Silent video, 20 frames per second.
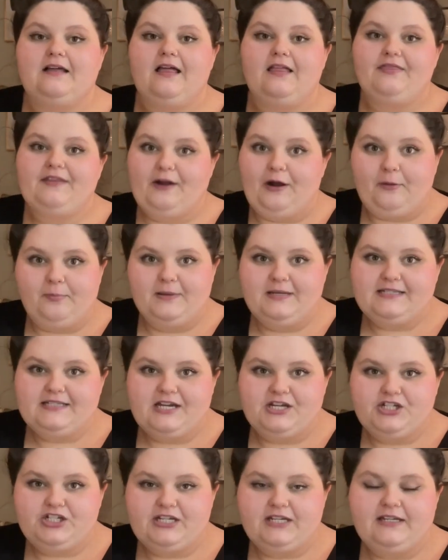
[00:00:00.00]
therapy
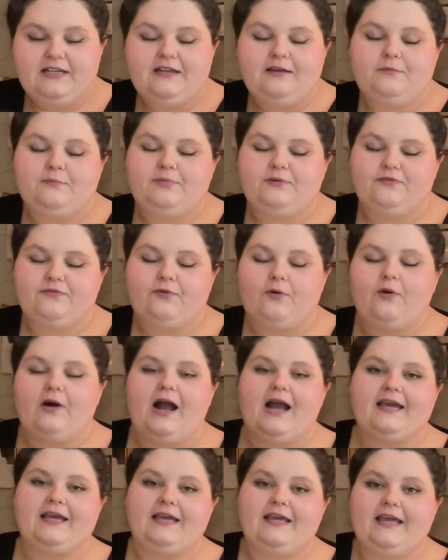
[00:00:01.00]
session before
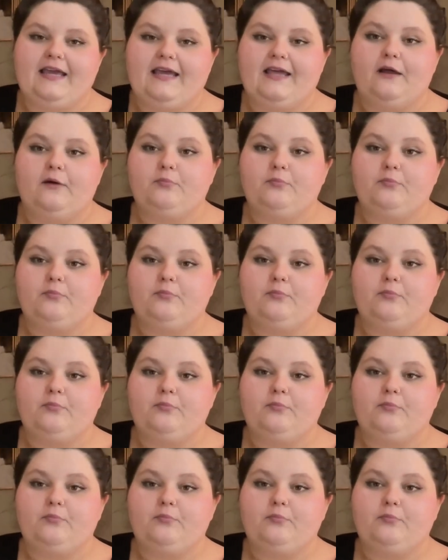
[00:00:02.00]
I can get